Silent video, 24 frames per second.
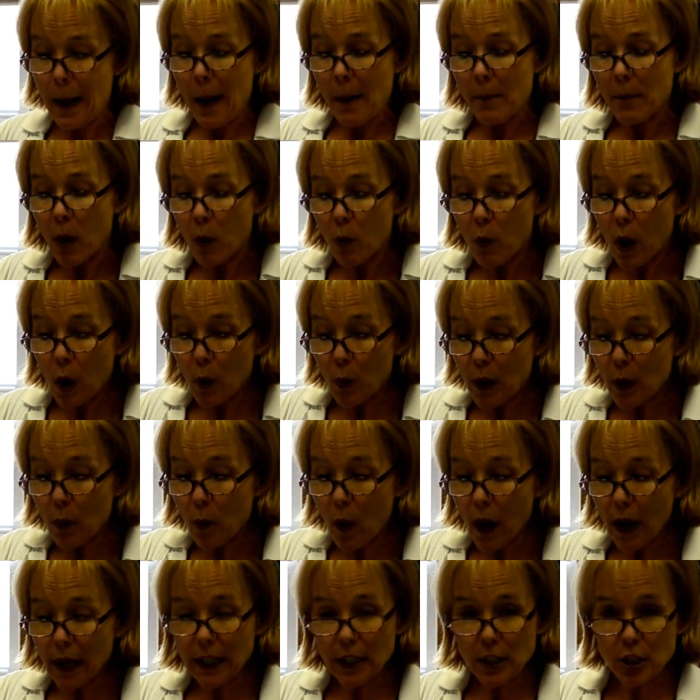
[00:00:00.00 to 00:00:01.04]
but what we
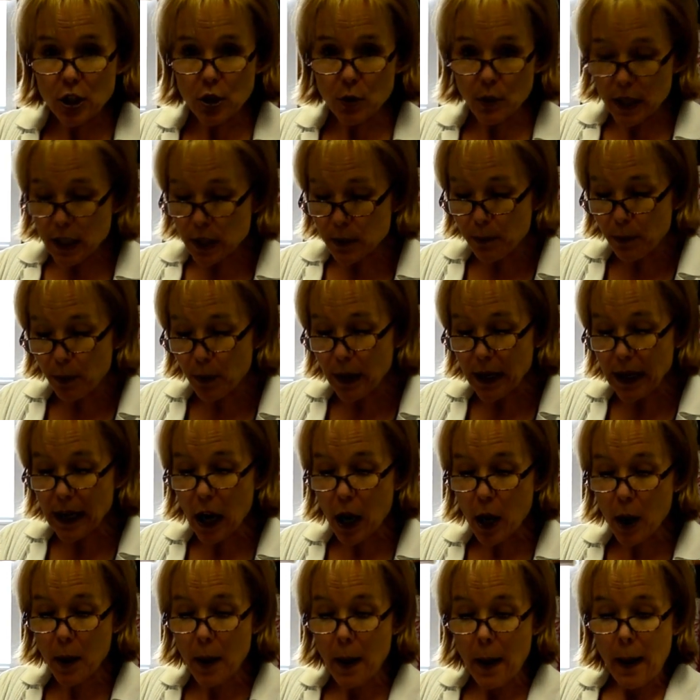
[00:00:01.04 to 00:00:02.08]
want to do is bring
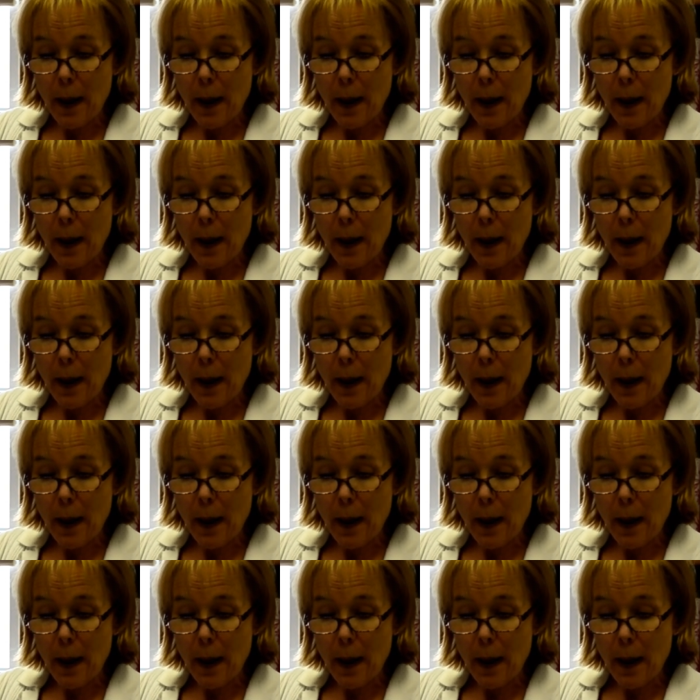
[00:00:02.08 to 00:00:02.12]
our